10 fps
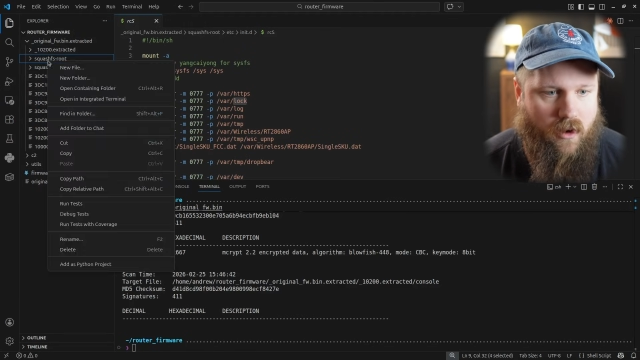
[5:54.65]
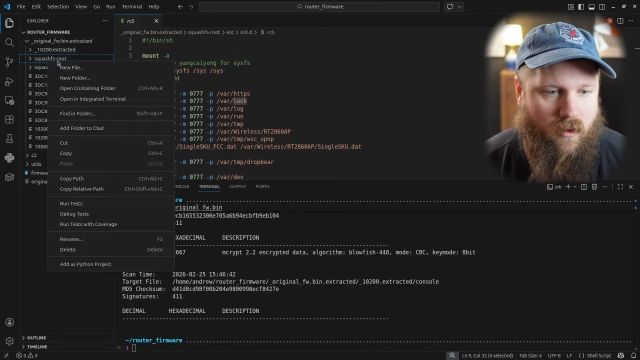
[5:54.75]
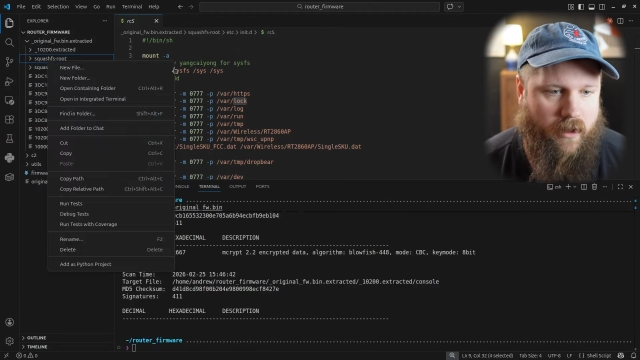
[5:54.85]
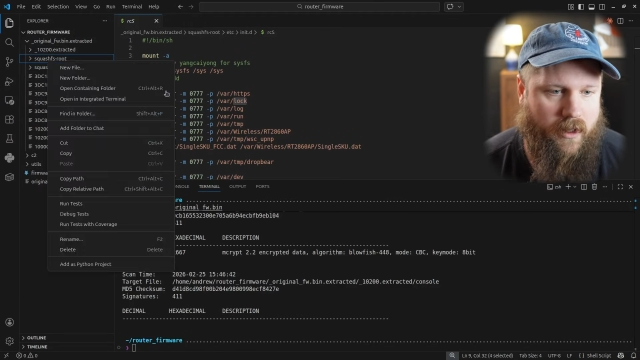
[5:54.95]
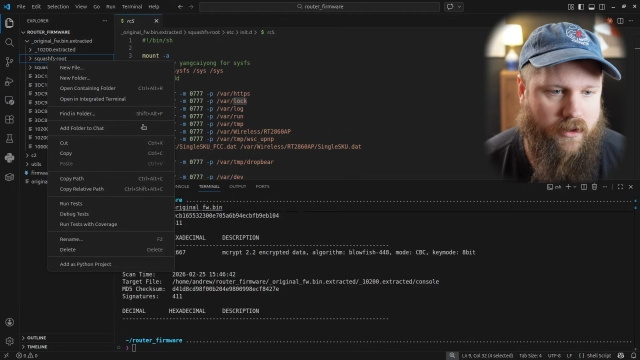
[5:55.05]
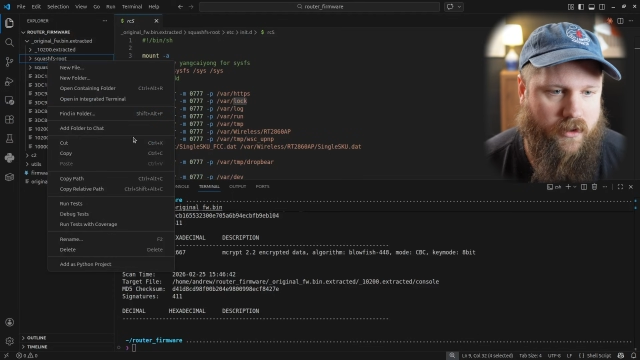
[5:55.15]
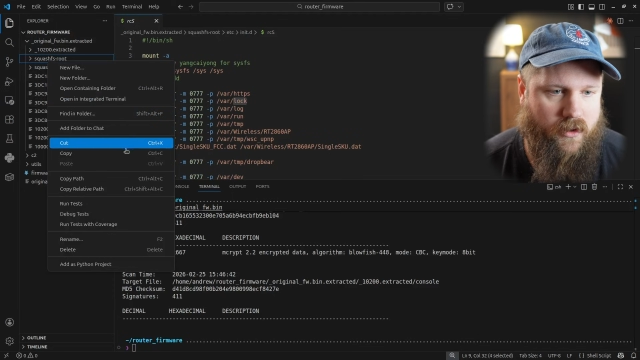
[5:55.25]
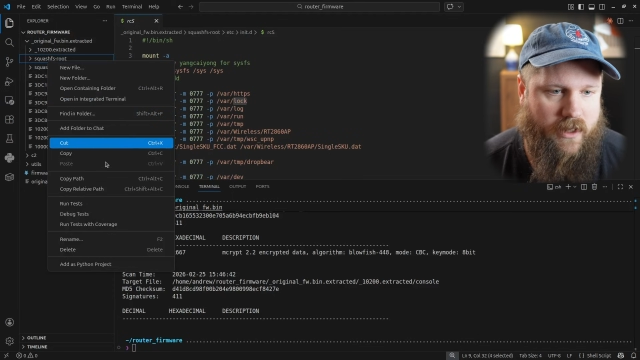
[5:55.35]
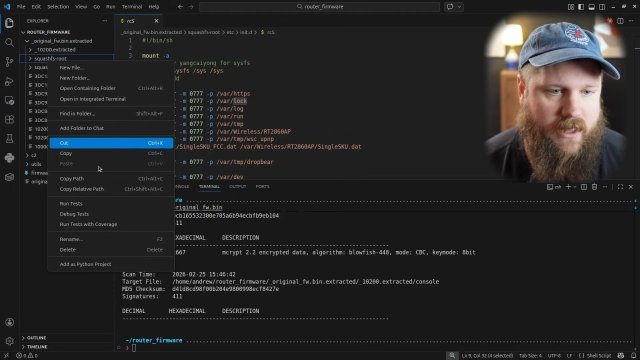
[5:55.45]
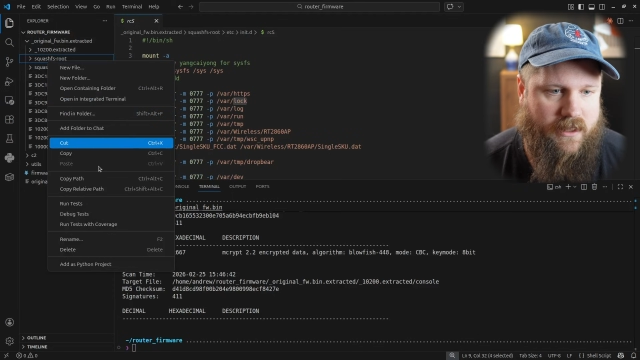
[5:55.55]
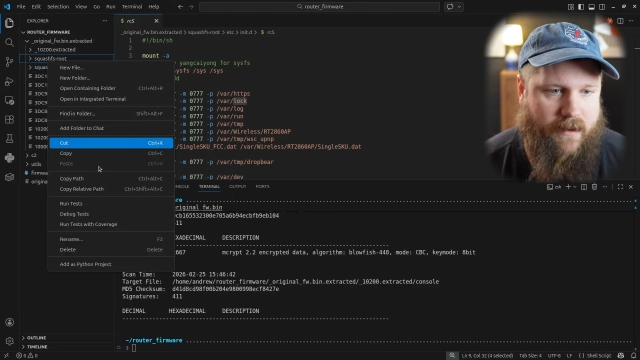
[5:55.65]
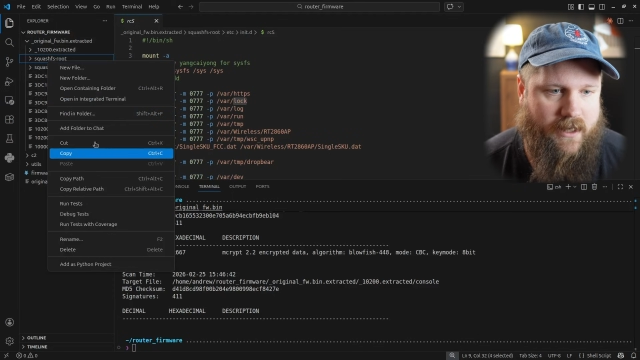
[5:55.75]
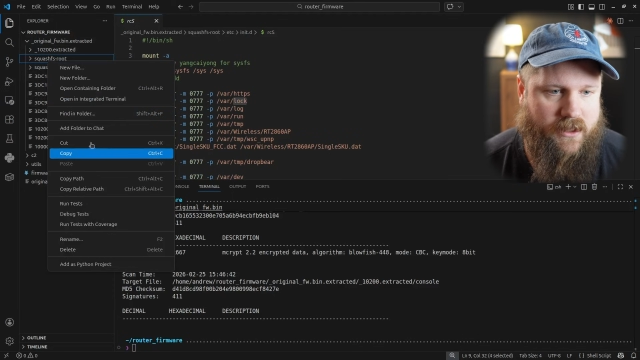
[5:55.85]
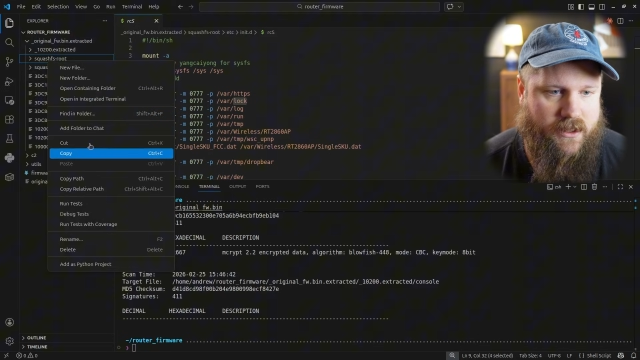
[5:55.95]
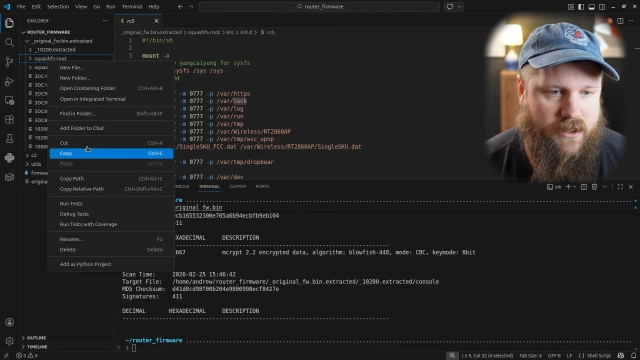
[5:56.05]
what I'm going to do is I'm
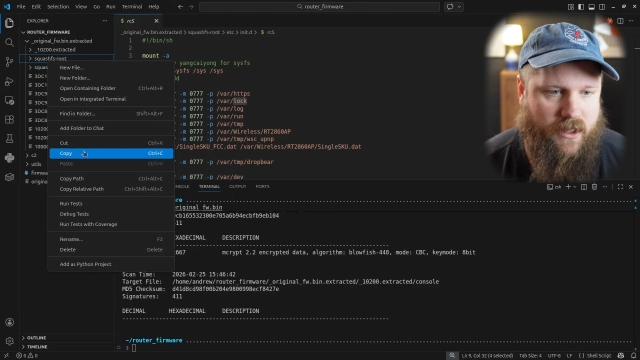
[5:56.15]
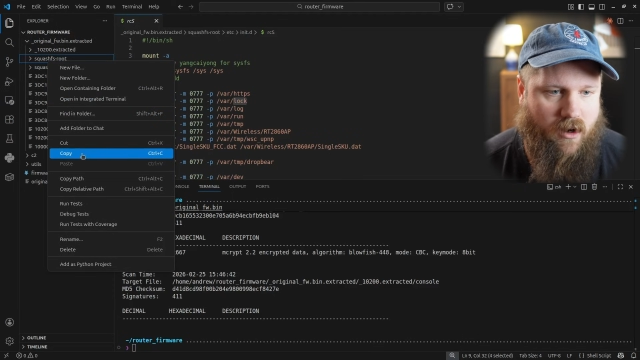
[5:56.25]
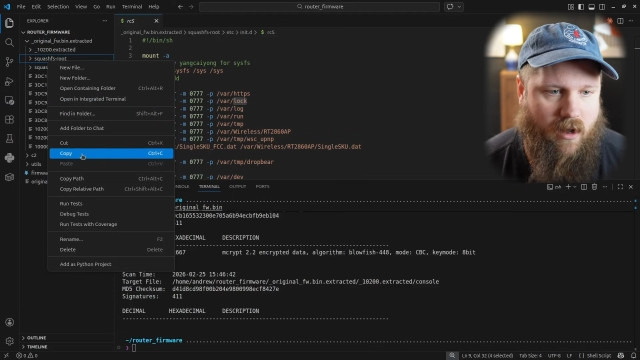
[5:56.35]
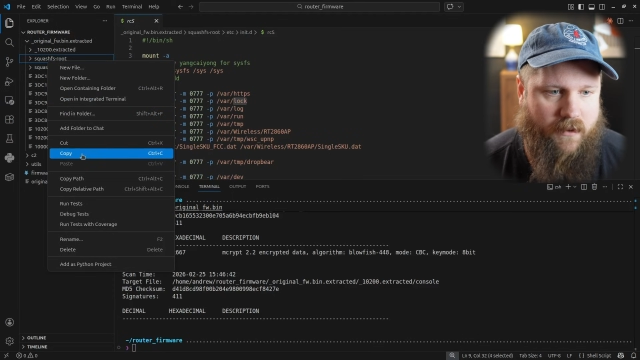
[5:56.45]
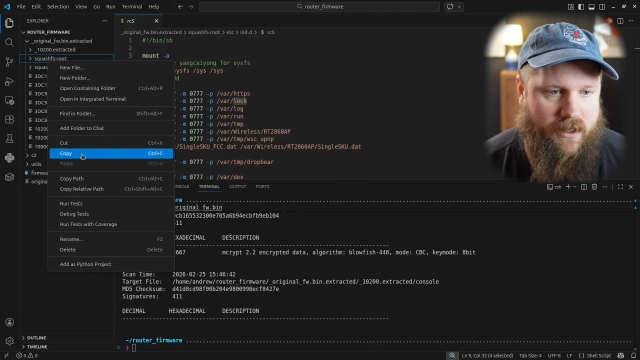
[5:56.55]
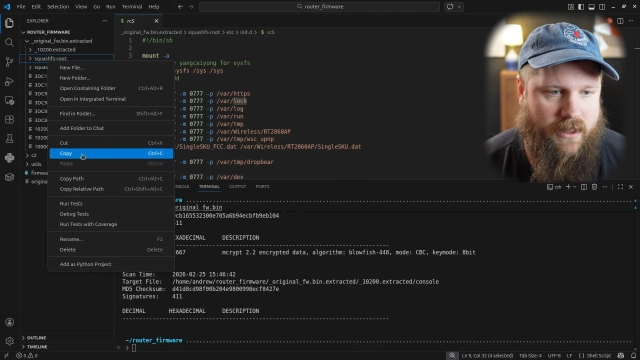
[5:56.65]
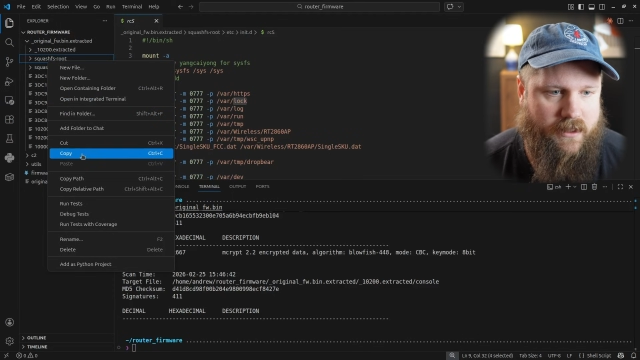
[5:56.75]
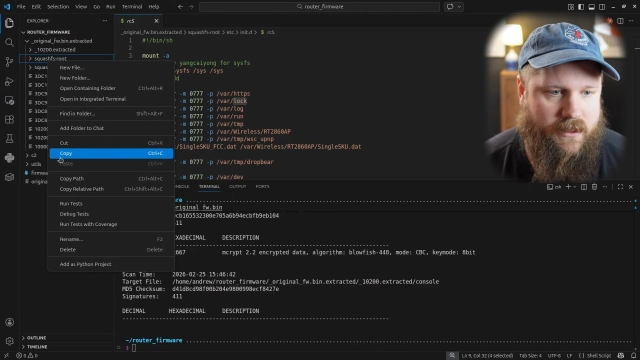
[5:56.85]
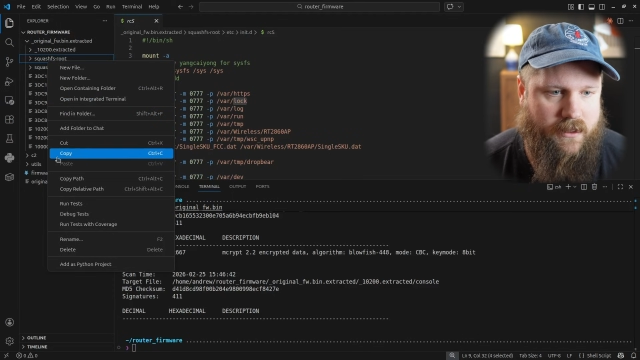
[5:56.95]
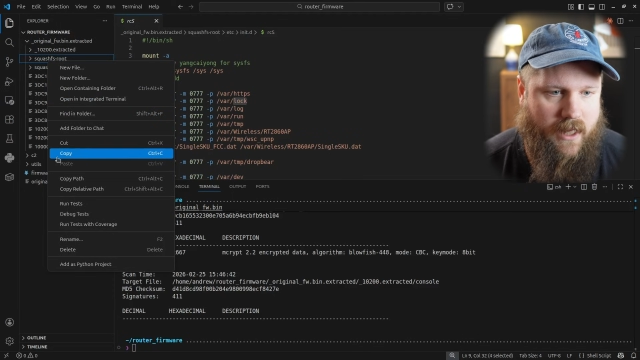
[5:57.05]
actually just going to copy this